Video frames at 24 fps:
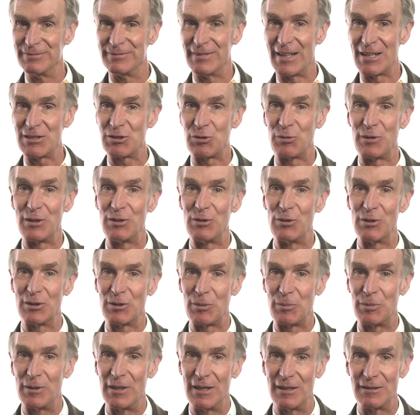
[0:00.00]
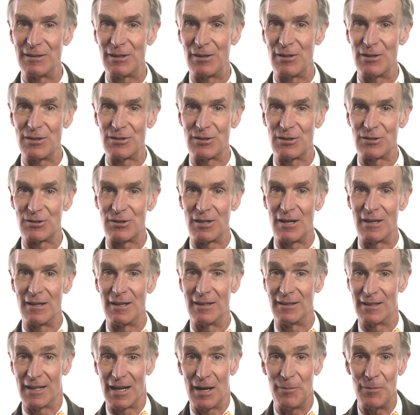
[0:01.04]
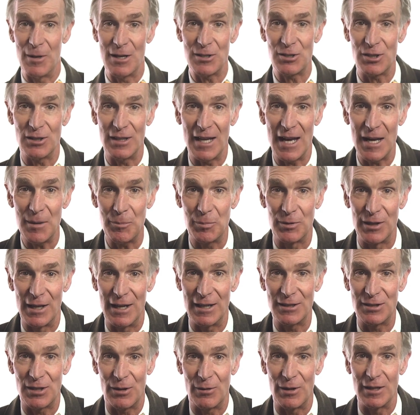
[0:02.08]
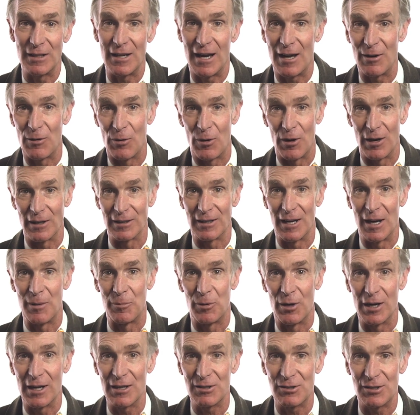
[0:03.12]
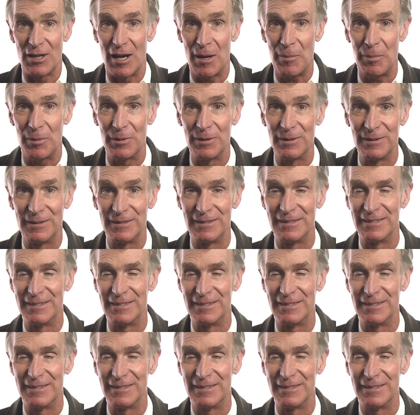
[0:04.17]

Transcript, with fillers: That's what we do at the Planetary Society. Did I mention that? Planetary.org. Did I bring us up?